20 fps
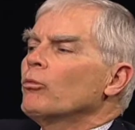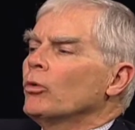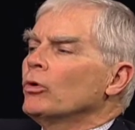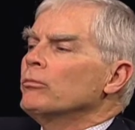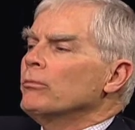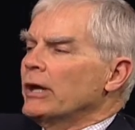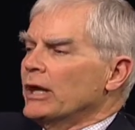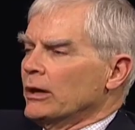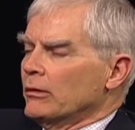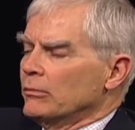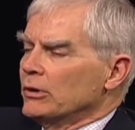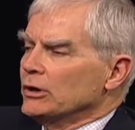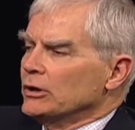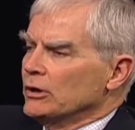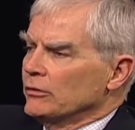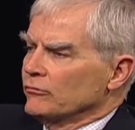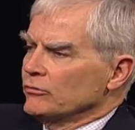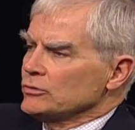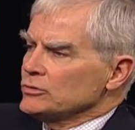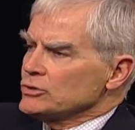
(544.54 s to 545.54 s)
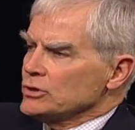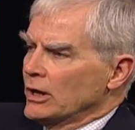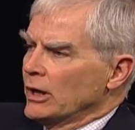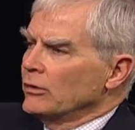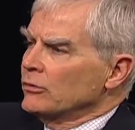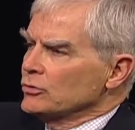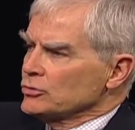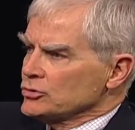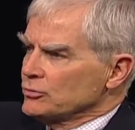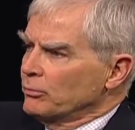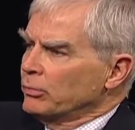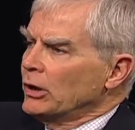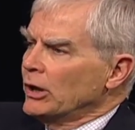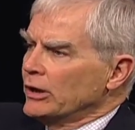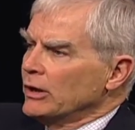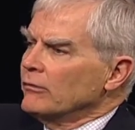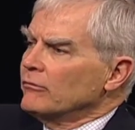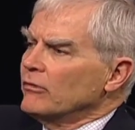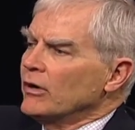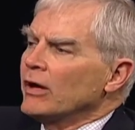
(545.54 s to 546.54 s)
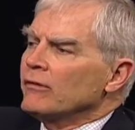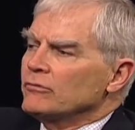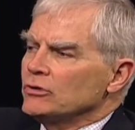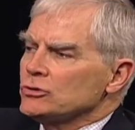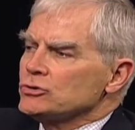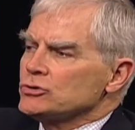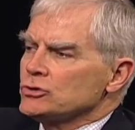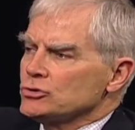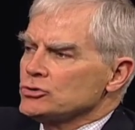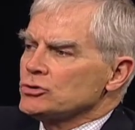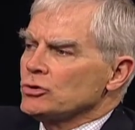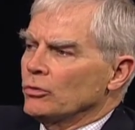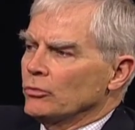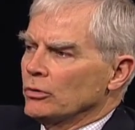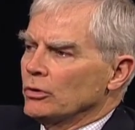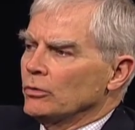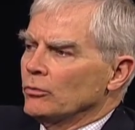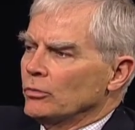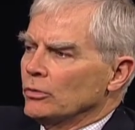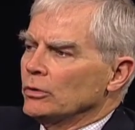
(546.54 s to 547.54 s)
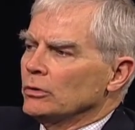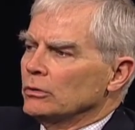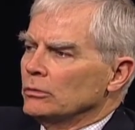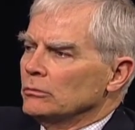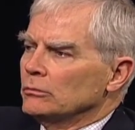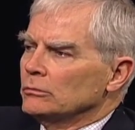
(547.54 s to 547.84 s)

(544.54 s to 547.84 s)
would make a big difference, and there's plenty of evidence to show that it would.